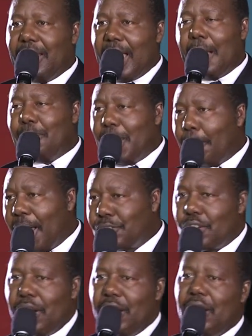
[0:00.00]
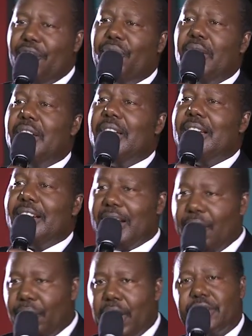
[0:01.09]
I am the pastor of
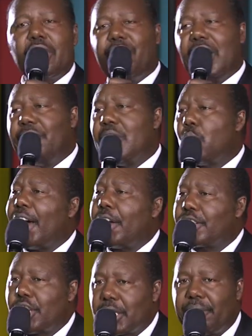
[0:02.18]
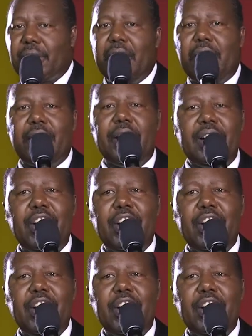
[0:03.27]
Rivers of Living Water, Church of God.